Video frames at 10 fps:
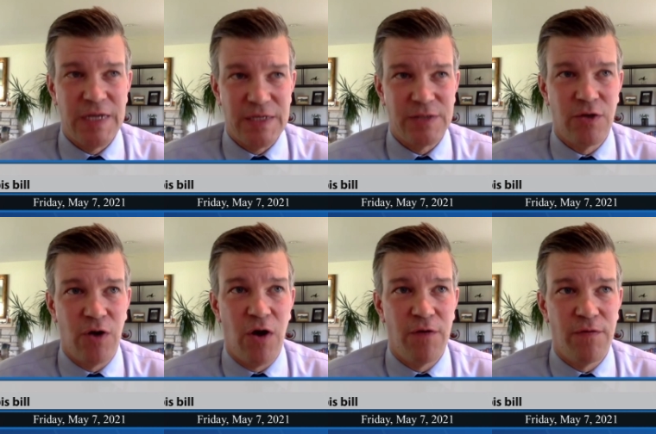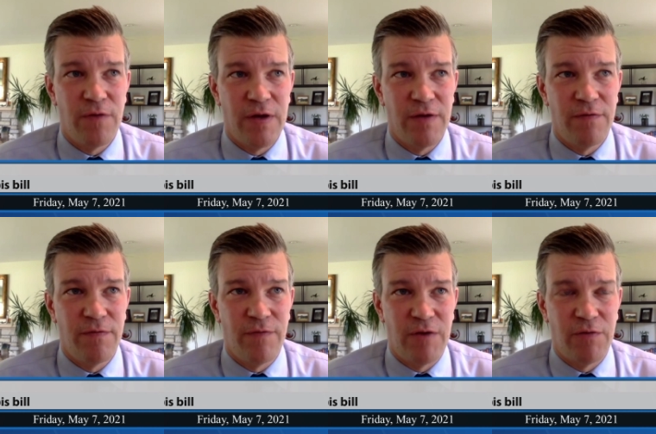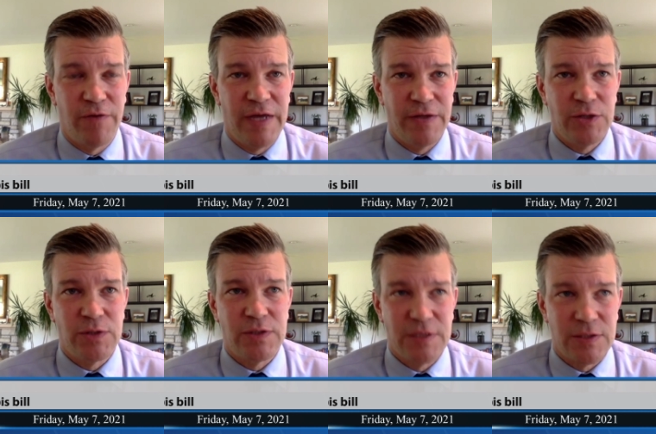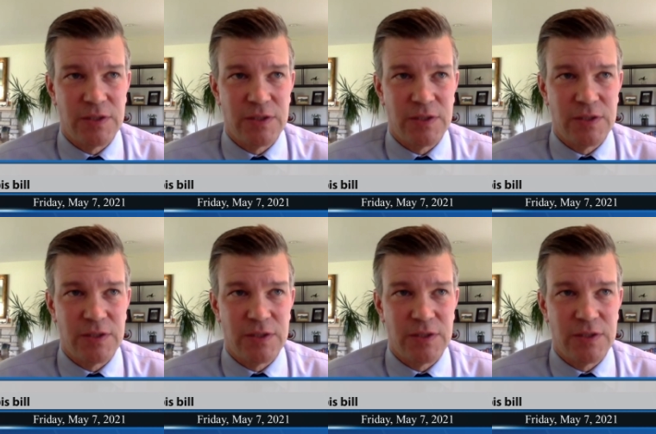Yes, there are federal violations. It is a